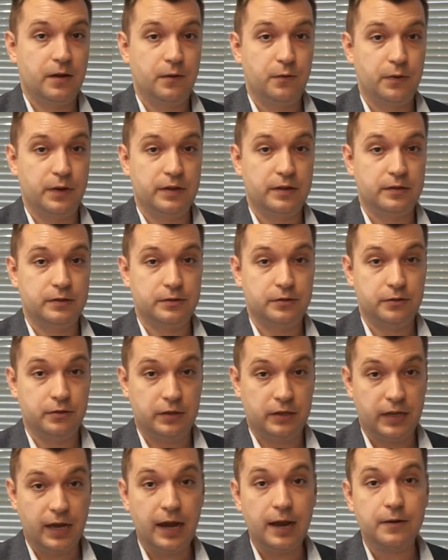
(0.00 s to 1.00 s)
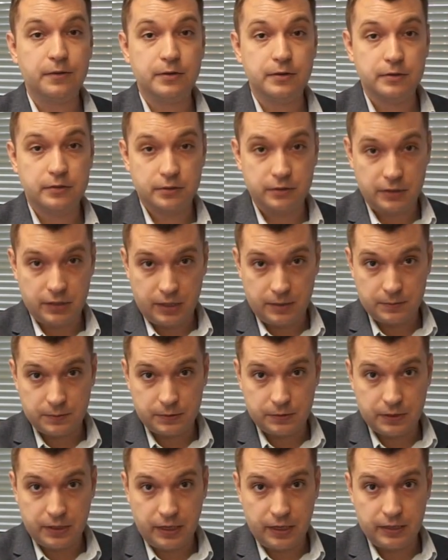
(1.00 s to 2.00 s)
whether to allow you to come
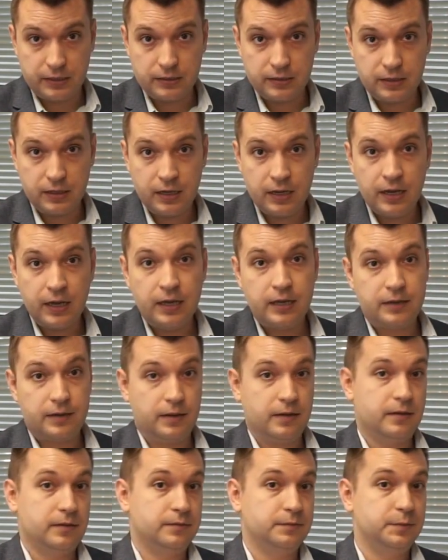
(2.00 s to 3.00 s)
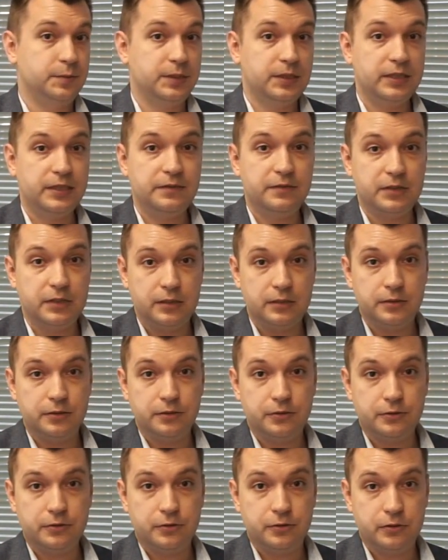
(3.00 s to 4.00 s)
to Canada, believing in
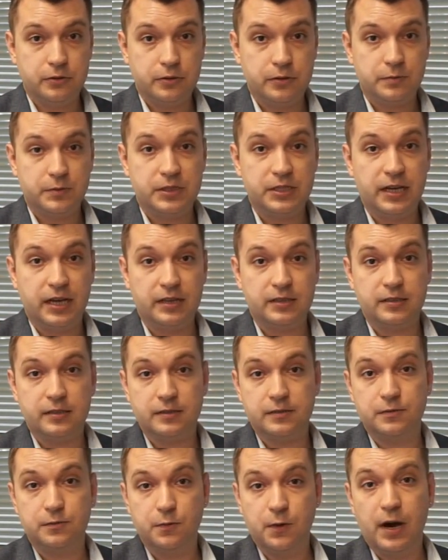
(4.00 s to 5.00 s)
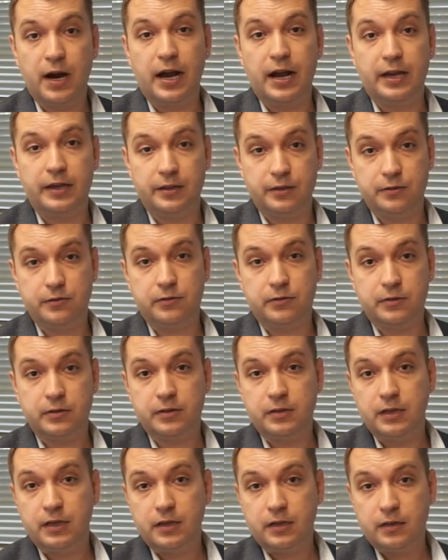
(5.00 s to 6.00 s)
your circumstances why your
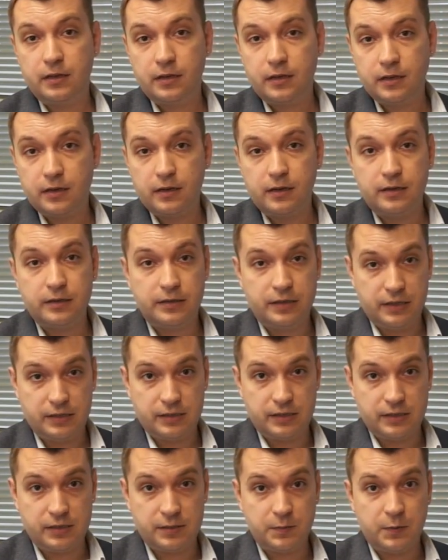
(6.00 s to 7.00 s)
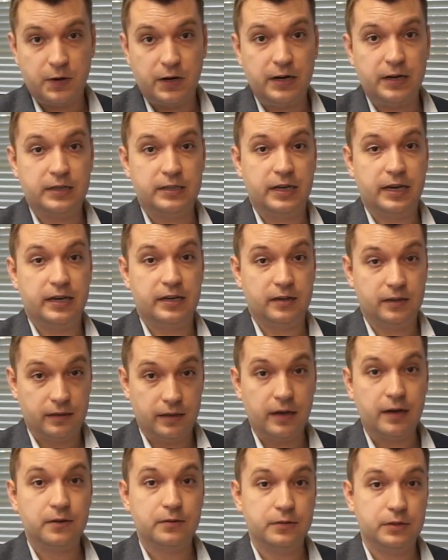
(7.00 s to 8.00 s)
card has expired and
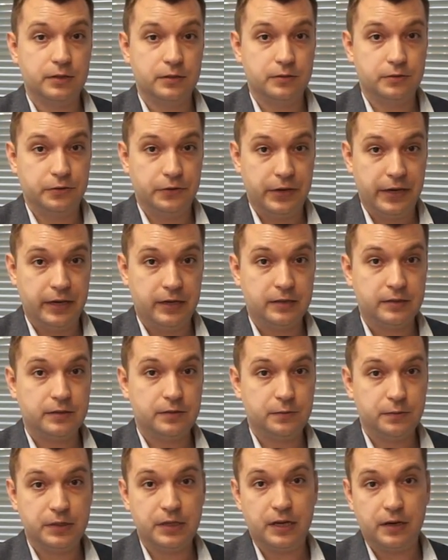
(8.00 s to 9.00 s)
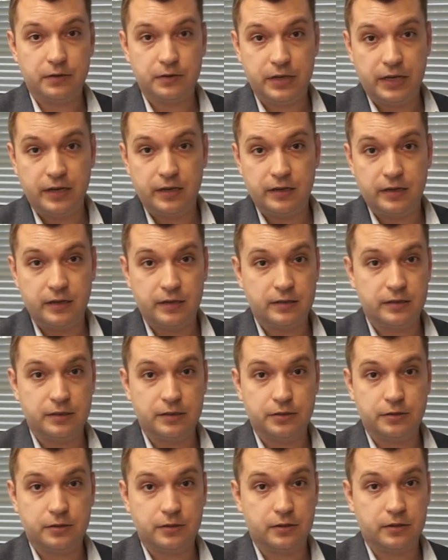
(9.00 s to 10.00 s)
allowing you to enter without any
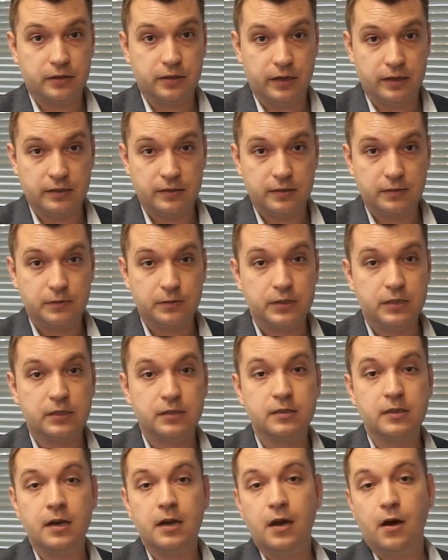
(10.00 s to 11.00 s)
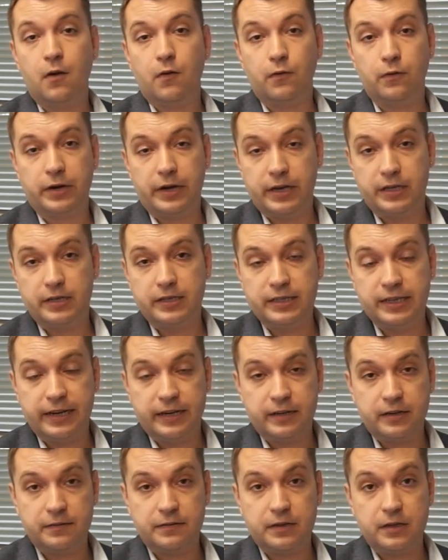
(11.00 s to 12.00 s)
additional consequences or any
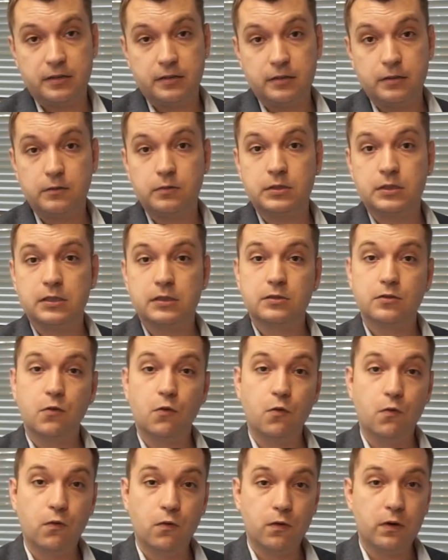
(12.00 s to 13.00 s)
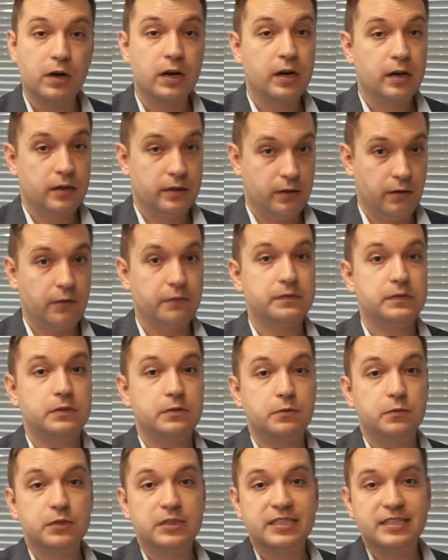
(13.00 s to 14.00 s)
negative consequences, or the officer
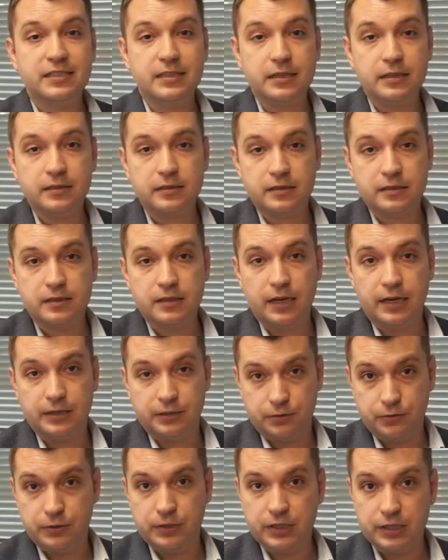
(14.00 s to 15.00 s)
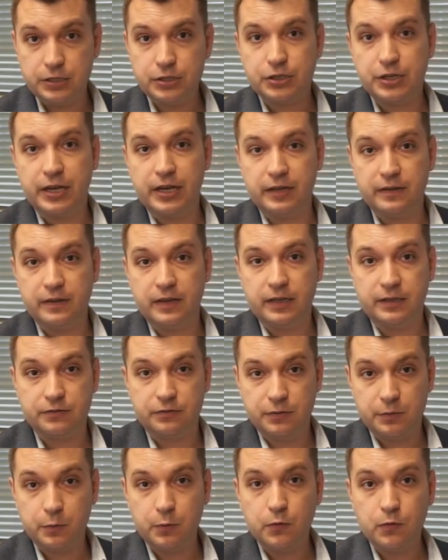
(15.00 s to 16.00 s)
would still decide to initiate that
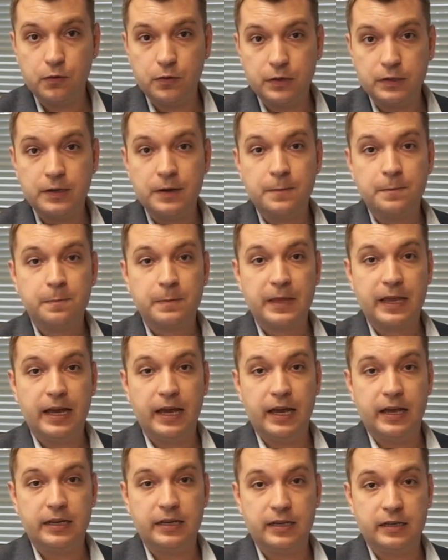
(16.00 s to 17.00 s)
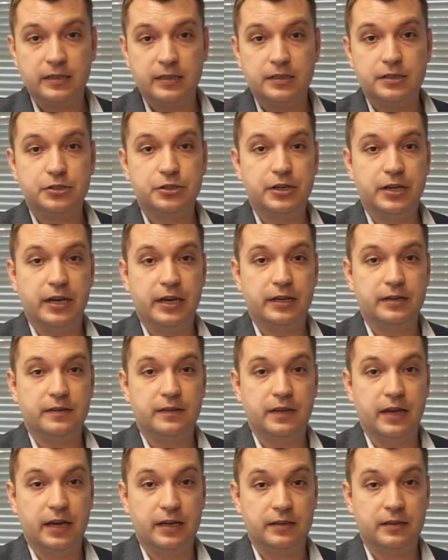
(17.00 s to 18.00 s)
report and initiate
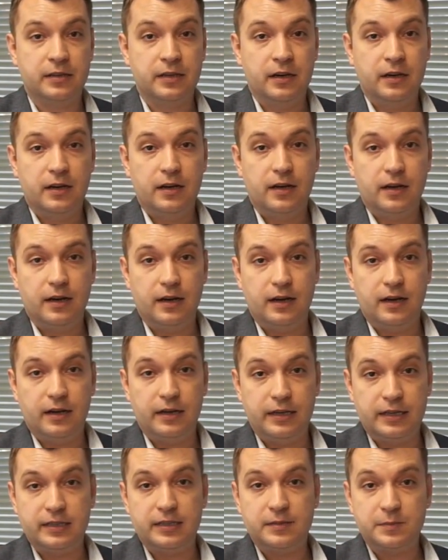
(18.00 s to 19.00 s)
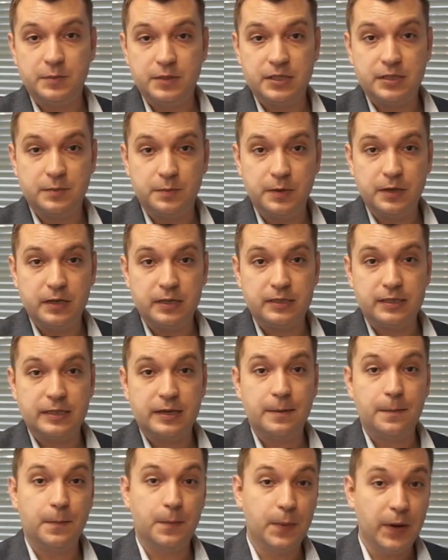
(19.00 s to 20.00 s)
that inadmissibility,
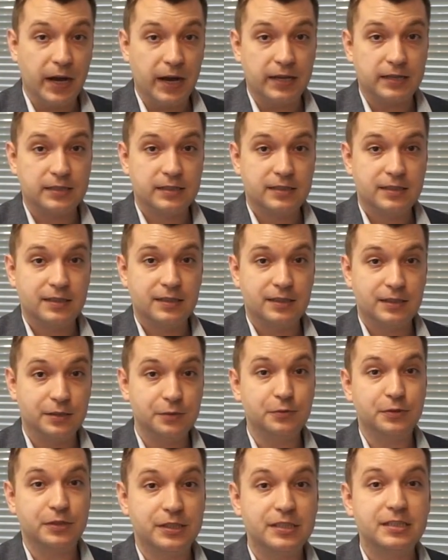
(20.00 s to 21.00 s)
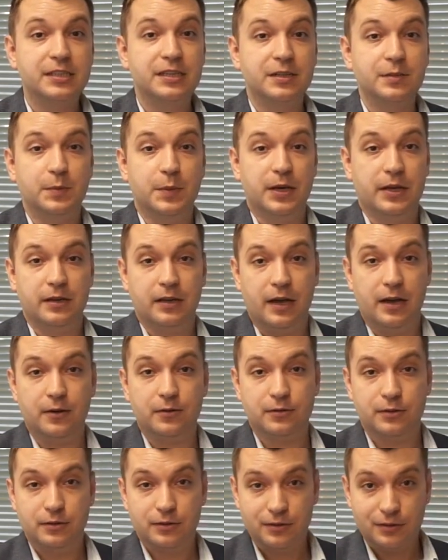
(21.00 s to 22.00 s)
but you still be
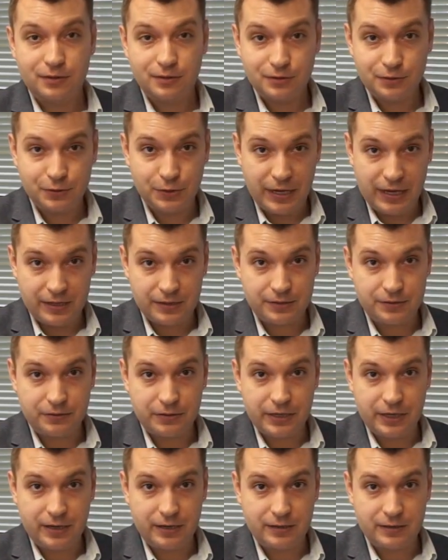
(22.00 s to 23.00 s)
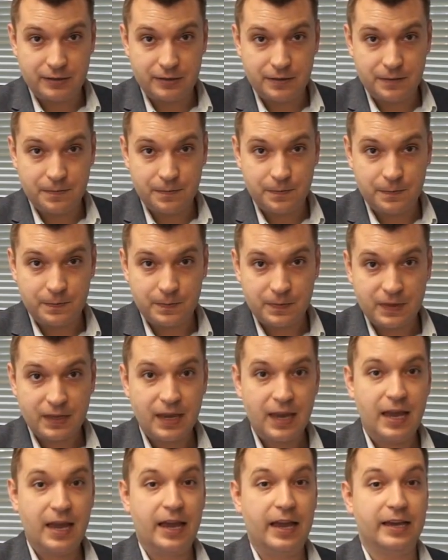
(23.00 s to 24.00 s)
allowed to enter Canada.
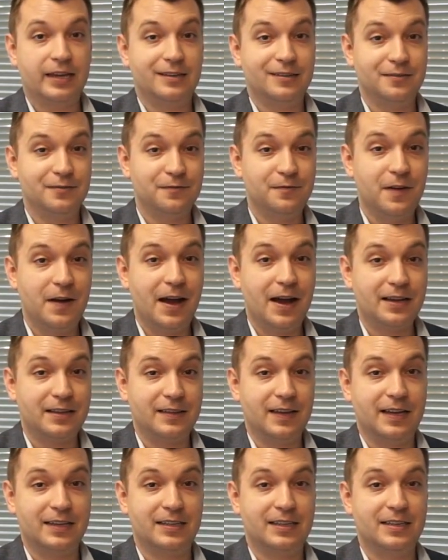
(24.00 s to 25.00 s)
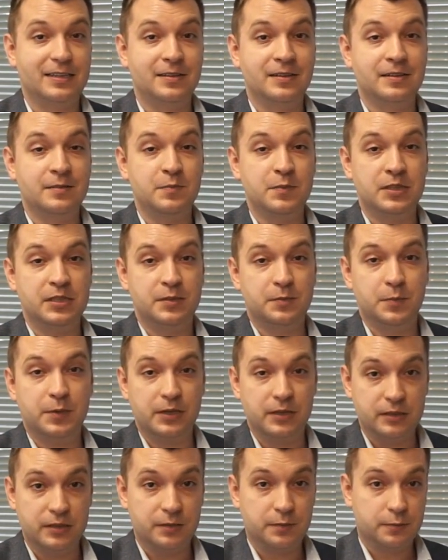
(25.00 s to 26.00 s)
And in fact, that
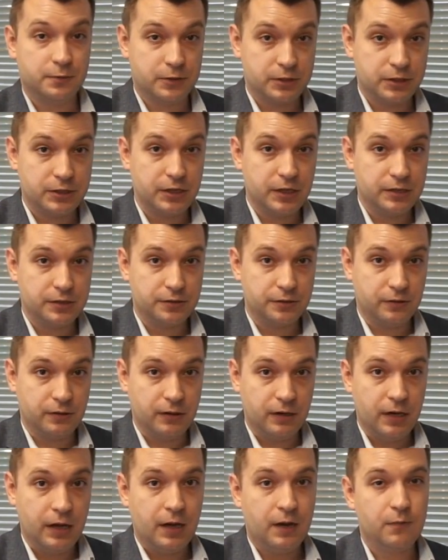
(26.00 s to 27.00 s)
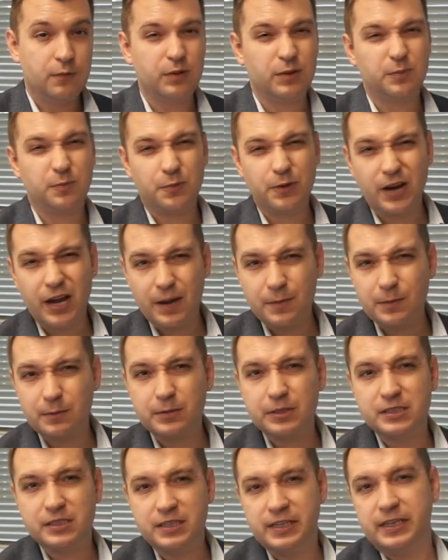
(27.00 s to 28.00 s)
inadmissibility procedure will
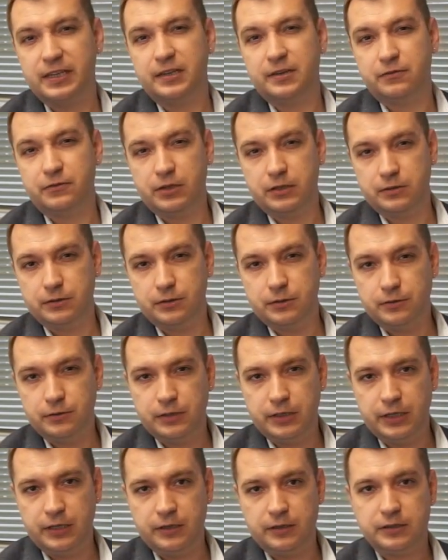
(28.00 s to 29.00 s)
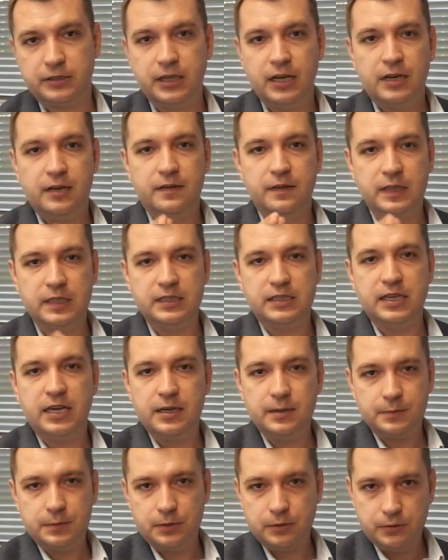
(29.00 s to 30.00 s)
probably take around 2 years. The
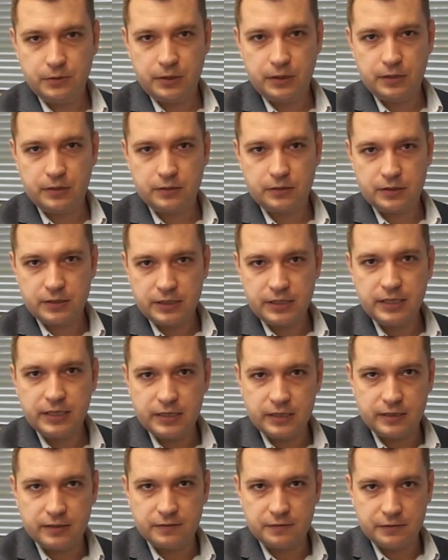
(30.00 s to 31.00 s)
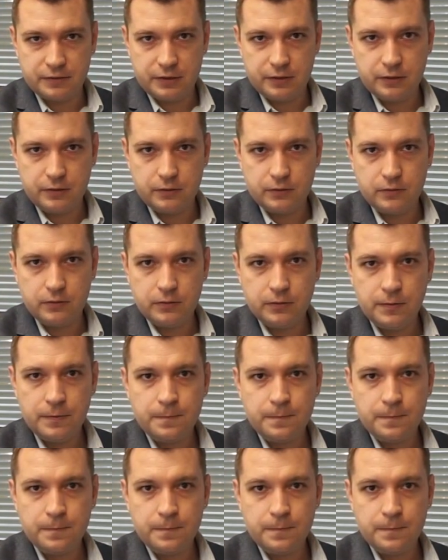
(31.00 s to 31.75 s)
same 2 years needed for you